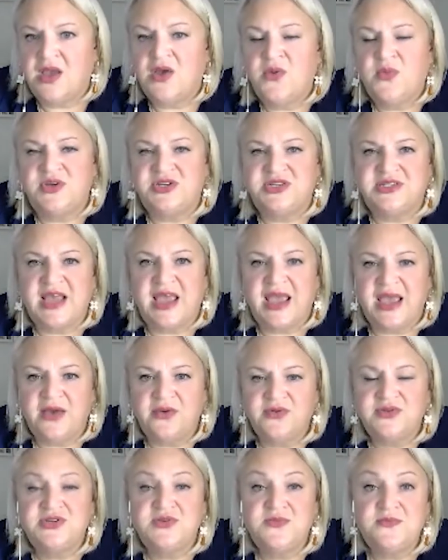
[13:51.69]
which is how
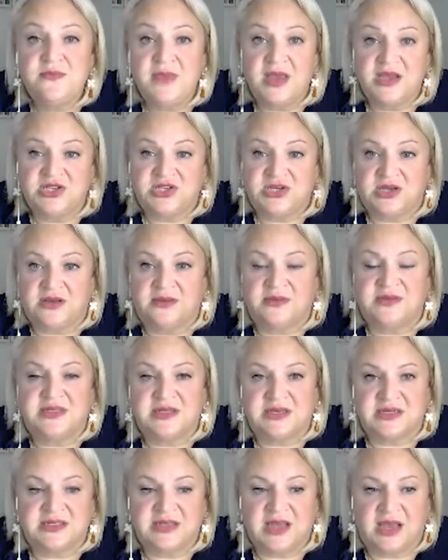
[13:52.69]
to measure
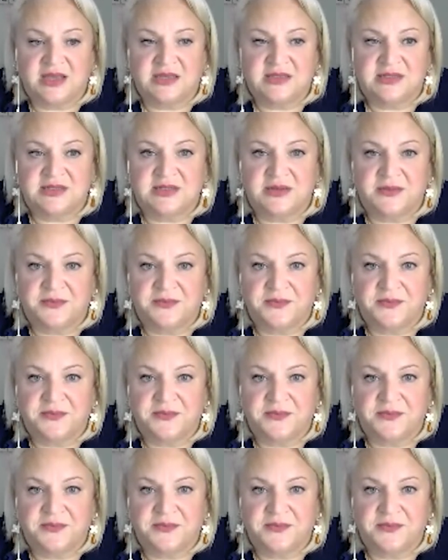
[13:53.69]
success.